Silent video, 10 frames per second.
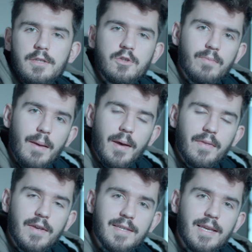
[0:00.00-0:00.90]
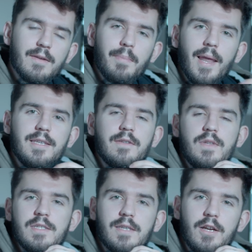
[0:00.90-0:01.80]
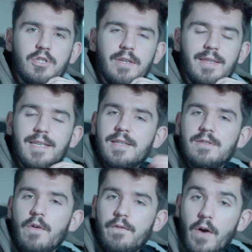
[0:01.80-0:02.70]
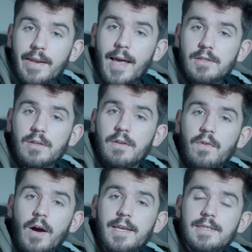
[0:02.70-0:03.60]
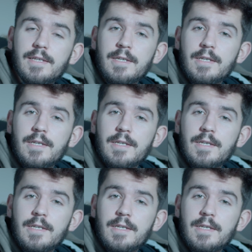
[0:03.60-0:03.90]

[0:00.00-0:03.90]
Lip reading: Just remember, this is a place of discussion. This is not financial advice.